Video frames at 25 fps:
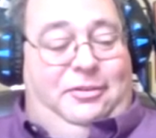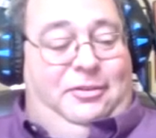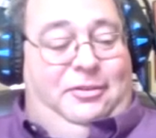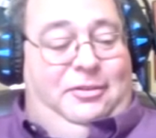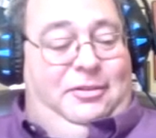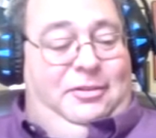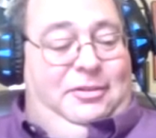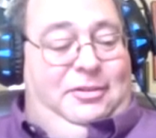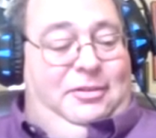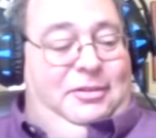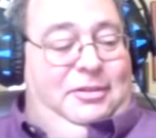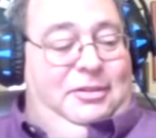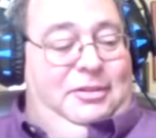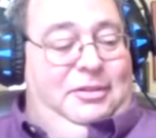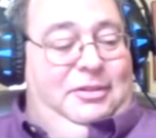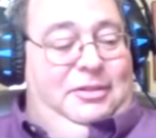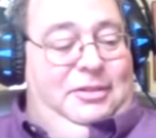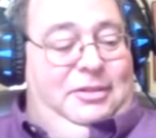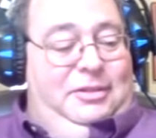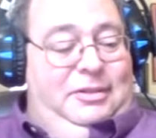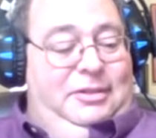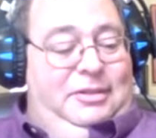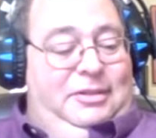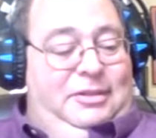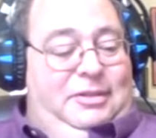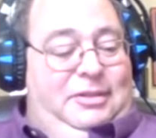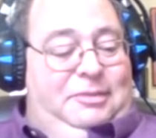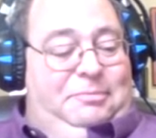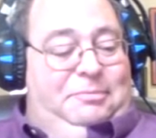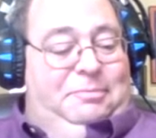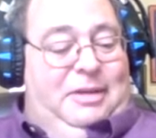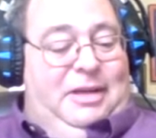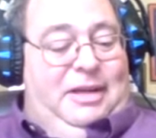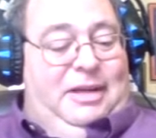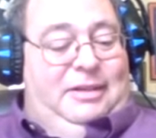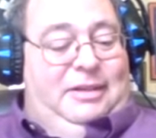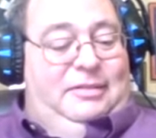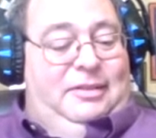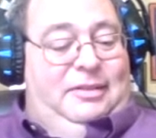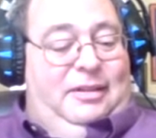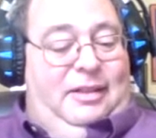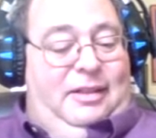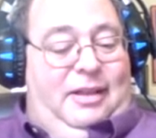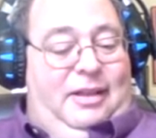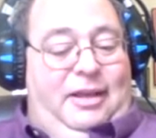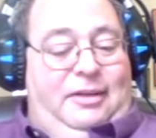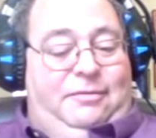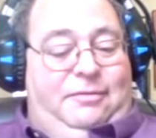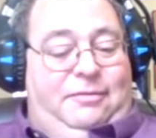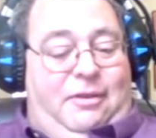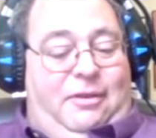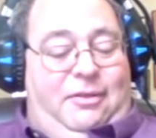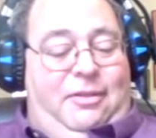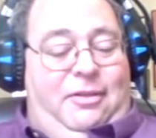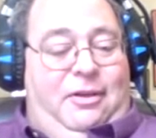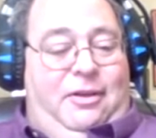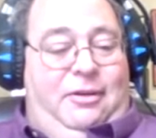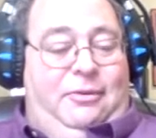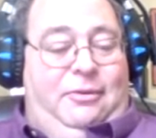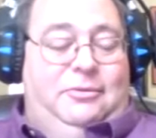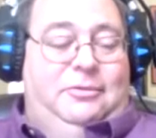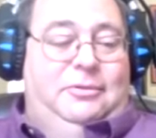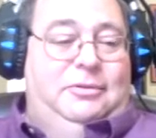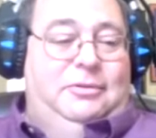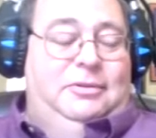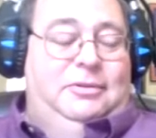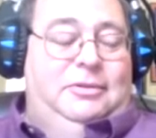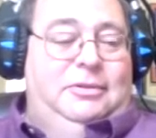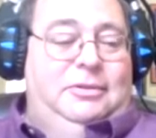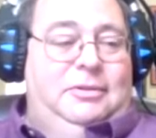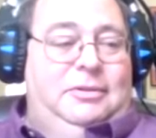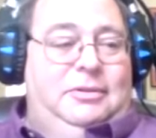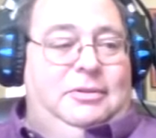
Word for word: But, you know, that's his perspective.